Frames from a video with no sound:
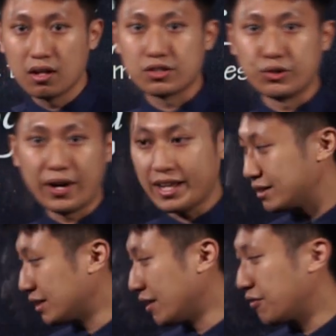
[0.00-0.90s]
So
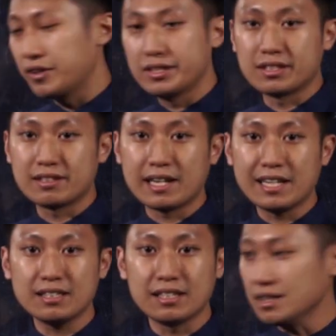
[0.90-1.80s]
hence, if we
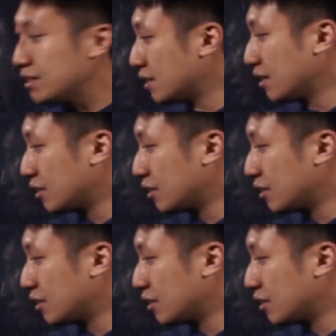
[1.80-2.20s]
generalize this